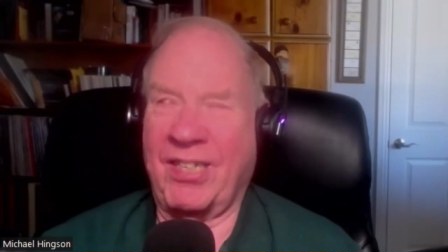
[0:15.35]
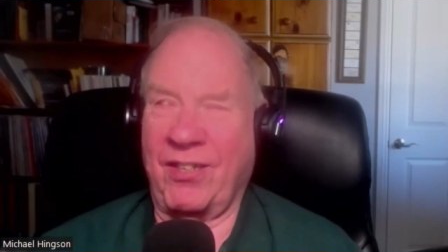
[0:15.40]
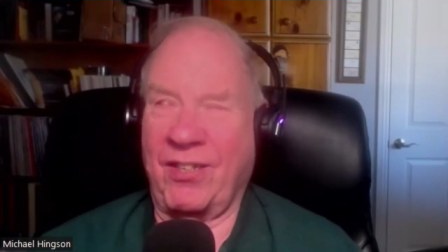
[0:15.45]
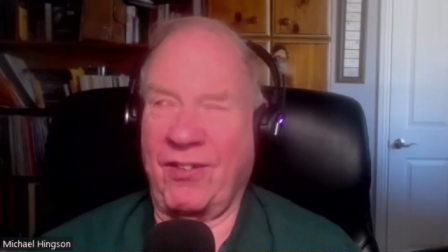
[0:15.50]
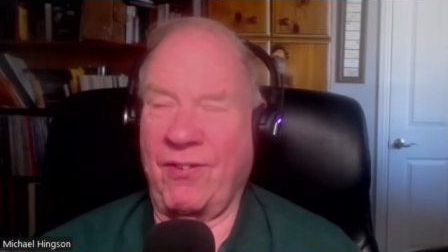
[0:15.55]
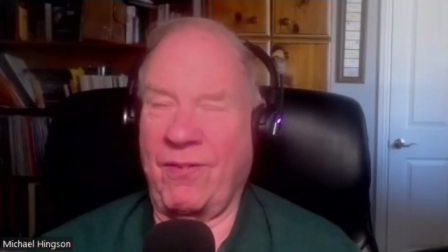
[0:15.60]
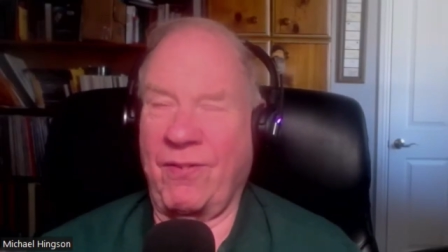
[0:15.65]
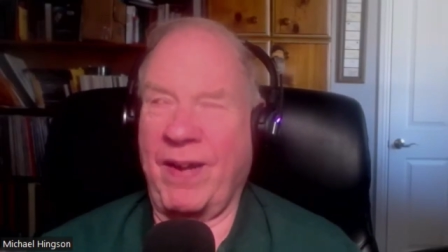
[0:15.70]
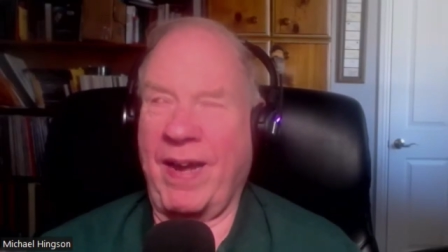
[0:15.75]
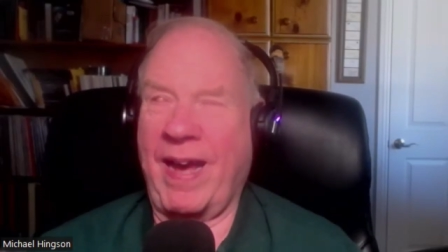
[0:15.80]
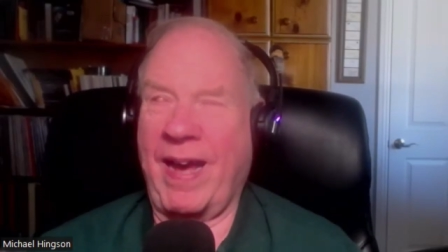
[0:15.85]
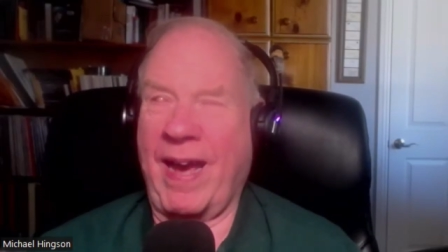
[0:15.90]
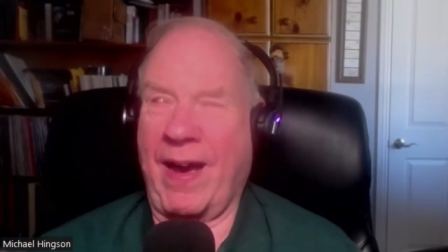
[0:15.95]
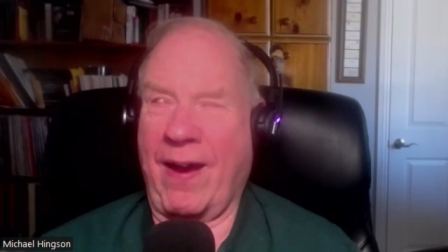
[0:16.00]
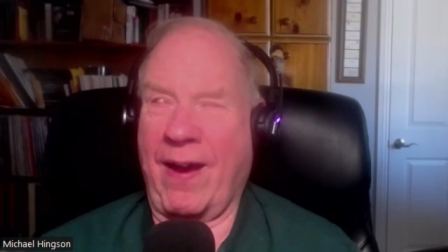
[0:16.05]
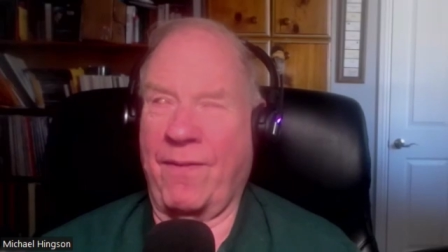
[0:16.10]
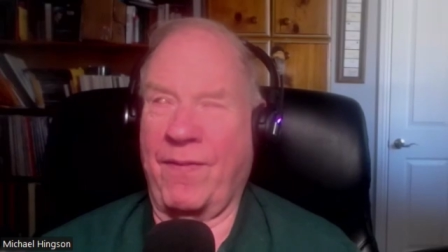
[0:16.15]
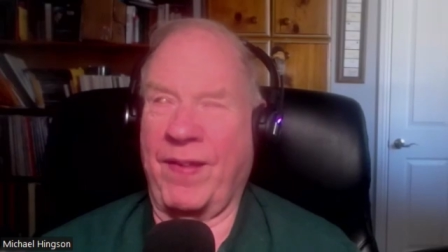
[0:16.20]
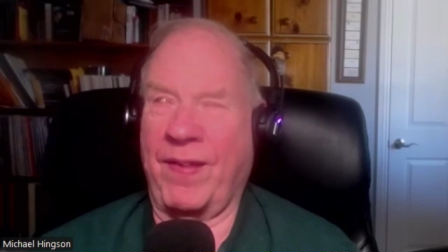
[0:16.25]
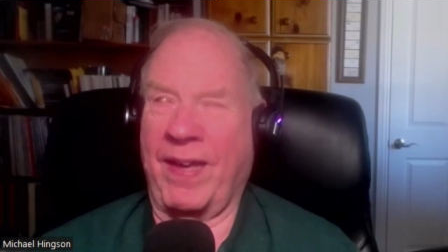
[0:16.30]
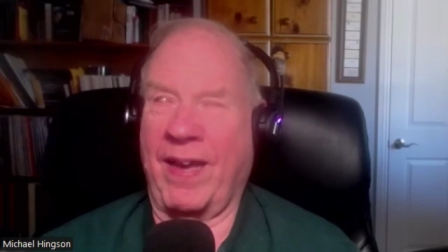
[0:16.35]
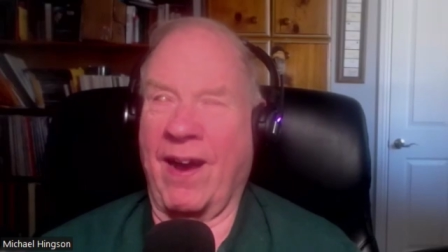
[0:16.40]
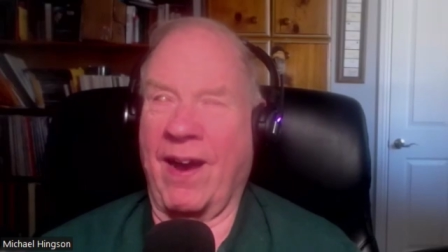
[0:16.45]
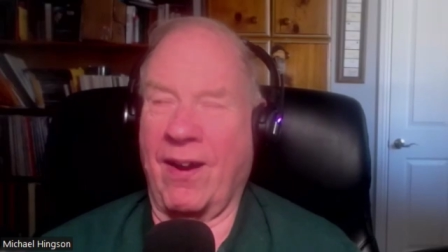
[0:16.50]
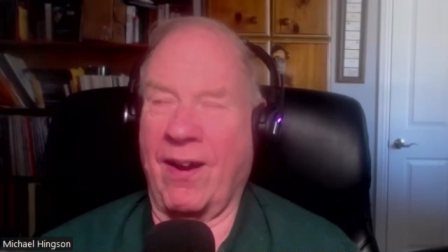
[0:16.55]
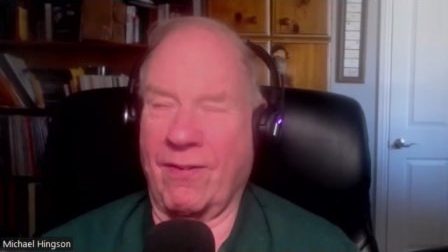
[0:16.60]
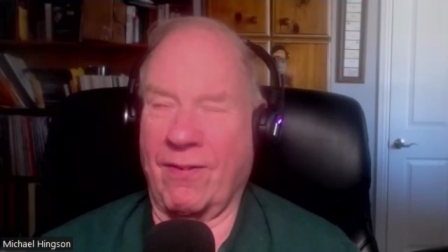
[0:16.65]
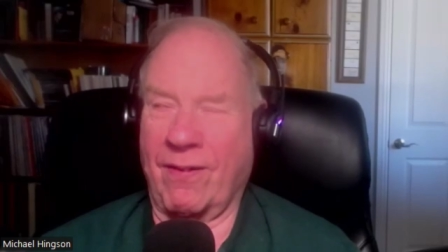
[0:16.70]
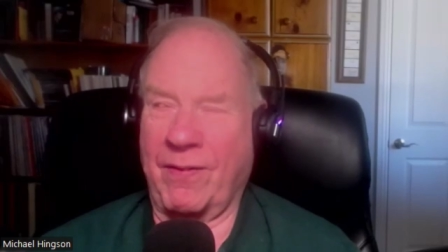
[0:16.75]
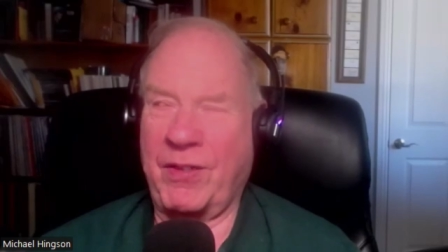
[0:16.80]
to have the
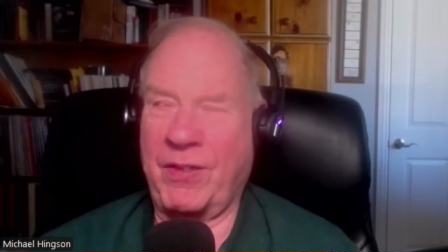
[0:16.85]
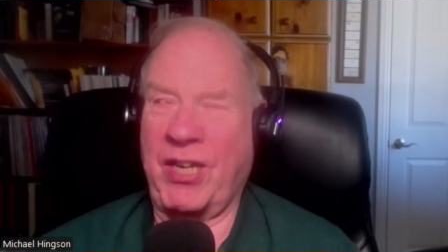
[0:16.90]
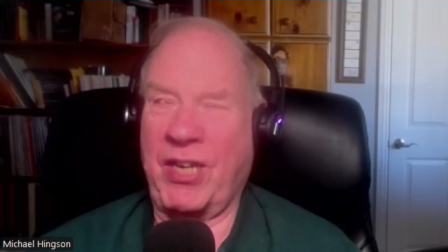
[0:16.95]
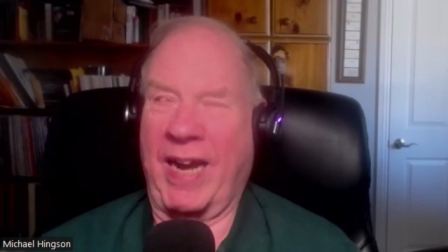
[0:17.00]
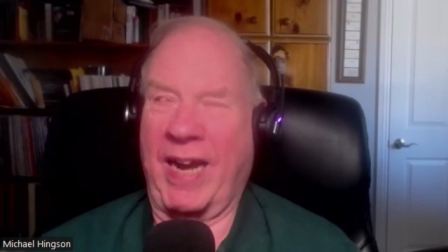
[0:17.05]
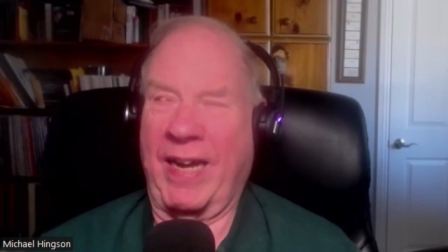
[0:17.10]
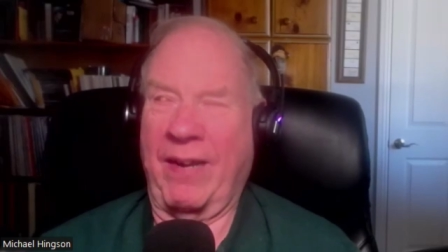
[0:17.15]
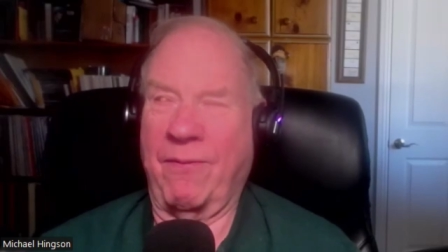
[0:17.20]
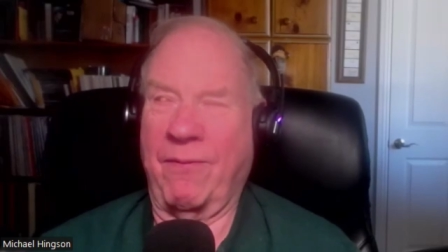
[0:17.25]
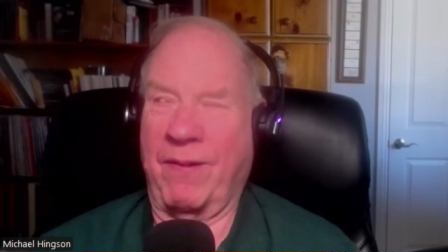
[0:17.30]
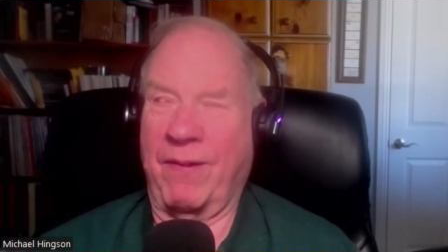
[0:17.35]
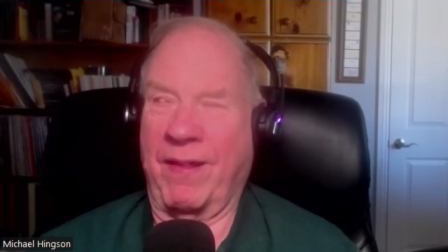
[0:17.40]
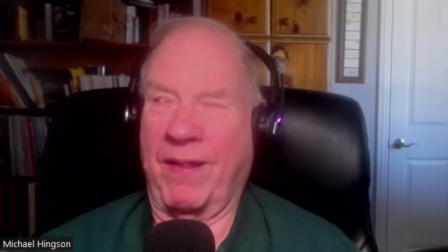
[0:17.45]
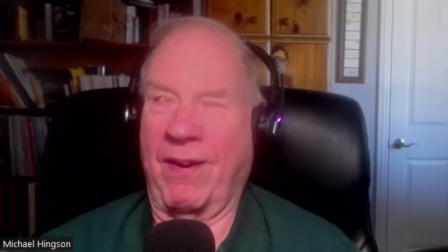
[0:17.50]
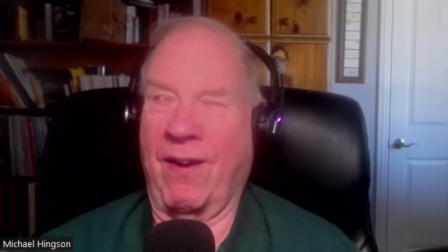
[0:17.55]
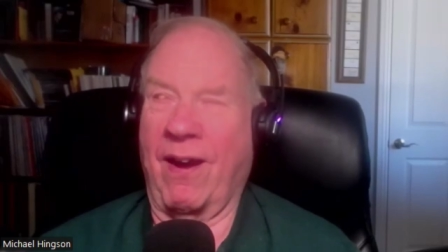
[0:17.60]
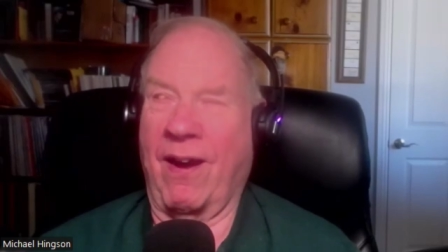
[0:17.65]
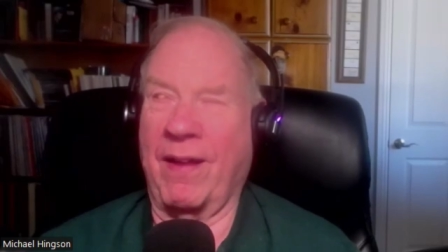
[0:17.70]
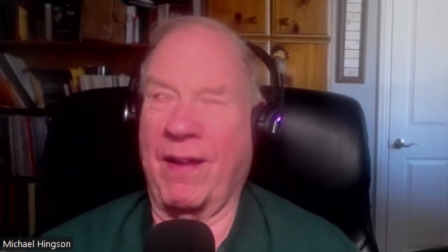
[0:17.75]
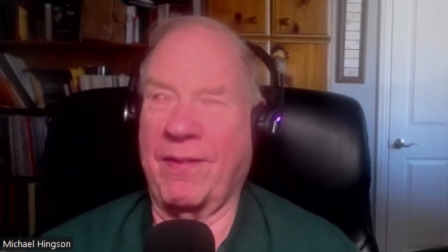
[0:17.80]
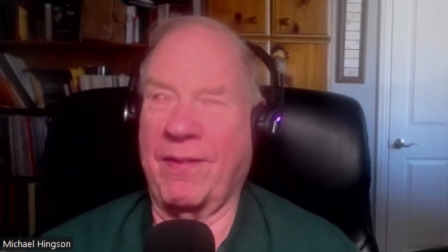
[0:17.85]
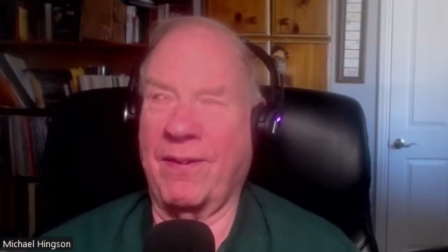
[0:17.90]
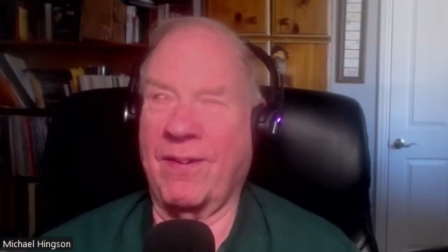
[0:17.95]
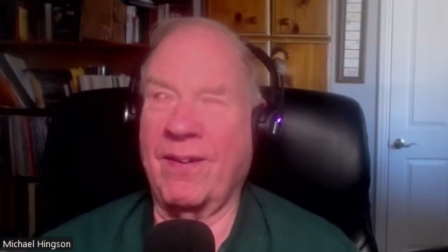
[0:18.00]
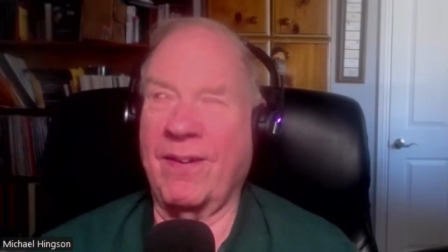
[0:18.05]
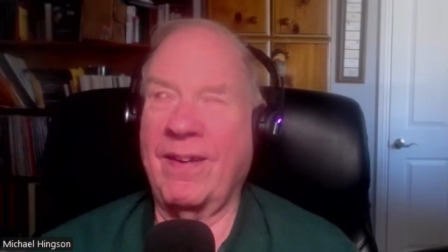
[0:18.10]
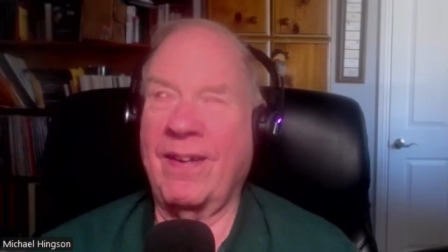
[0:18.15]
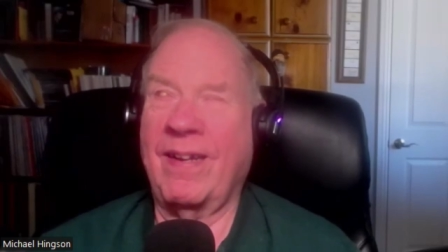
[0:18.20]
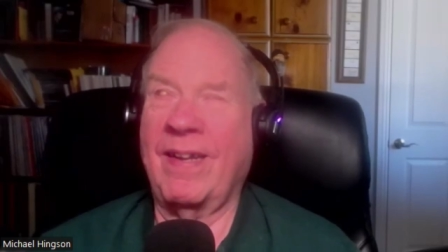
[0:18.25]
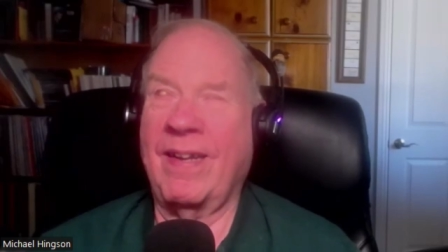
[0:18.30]
honor of chatting with an
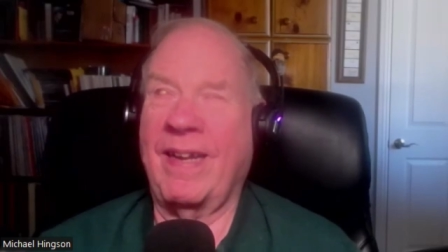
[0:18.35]
author